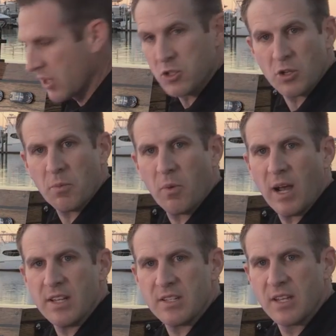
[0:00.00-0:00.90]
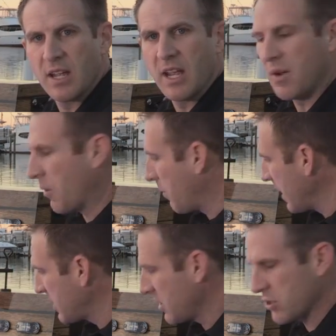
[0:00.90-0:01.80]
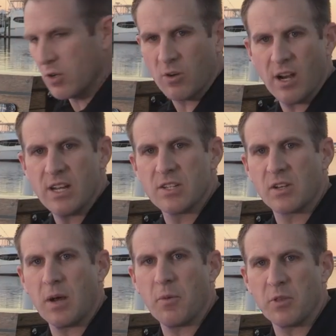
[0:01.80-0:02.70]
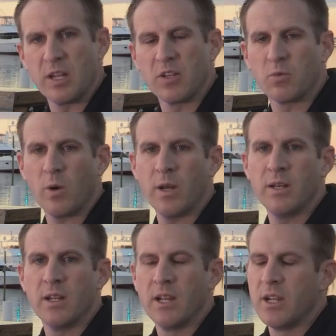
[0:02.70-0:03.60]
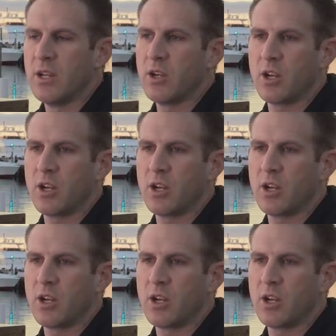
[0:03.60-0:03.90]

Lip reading: strip lights. And what makes these so great is a couple things. One, you